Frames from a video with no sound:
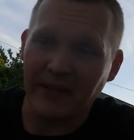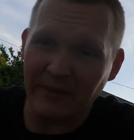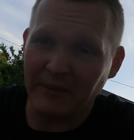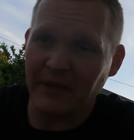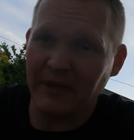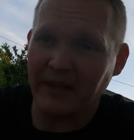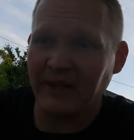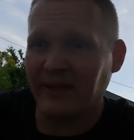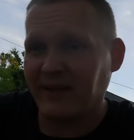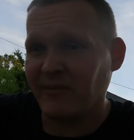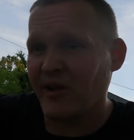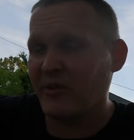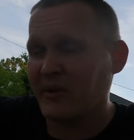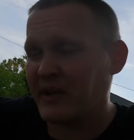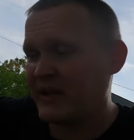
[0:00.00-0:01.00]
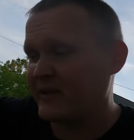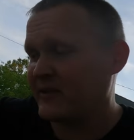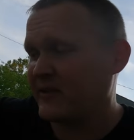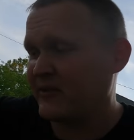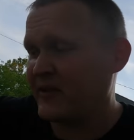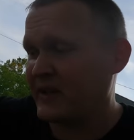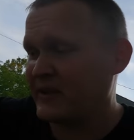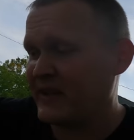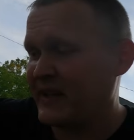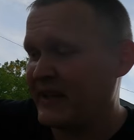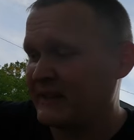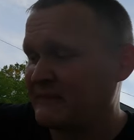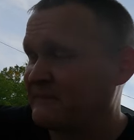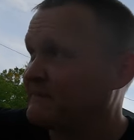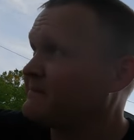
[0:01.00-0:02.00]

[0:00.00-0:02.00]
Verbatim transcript: clipped it in, I'm hoping that's gonna fix that.